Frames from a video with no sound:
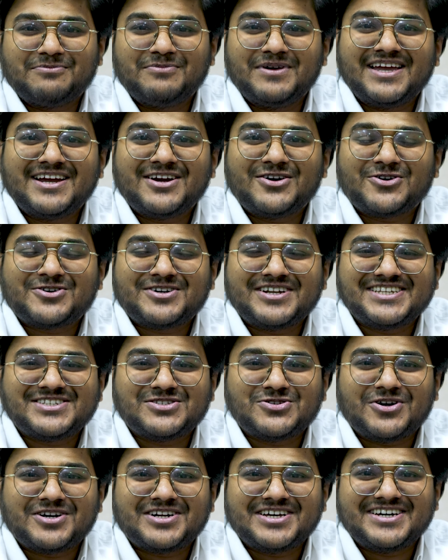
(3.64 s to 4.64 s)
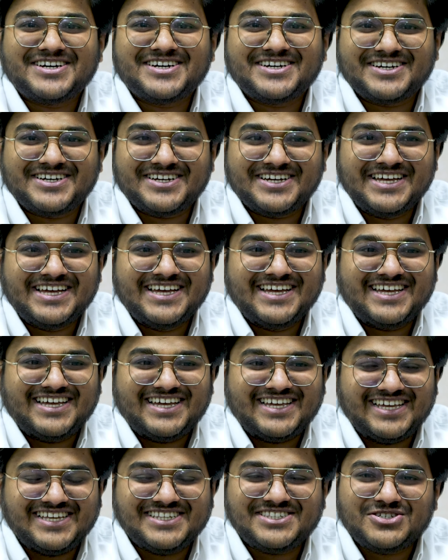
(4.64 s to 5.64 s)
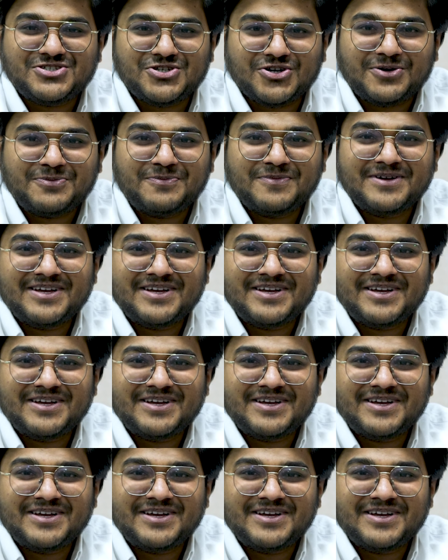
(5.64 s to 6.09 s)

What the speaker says: being a doctor is not a easy job.